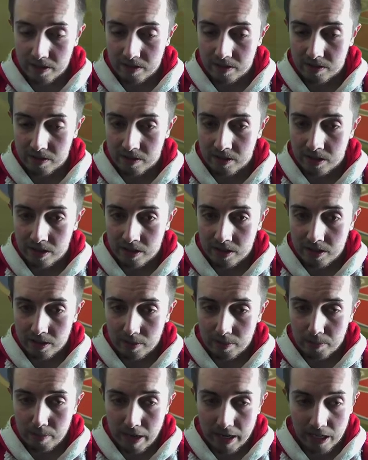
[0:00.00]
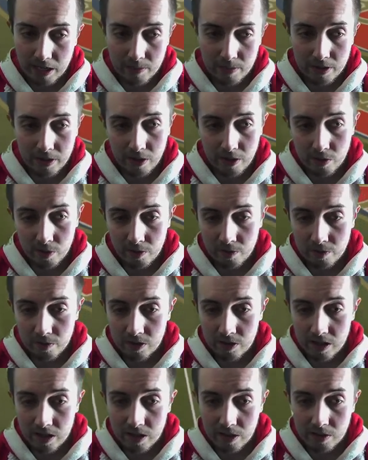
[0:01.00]
and Beckham, you don't often
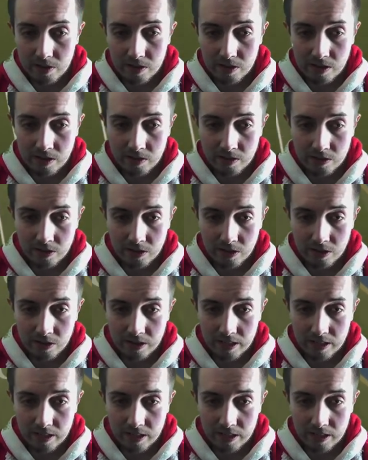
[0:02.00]
see those in starting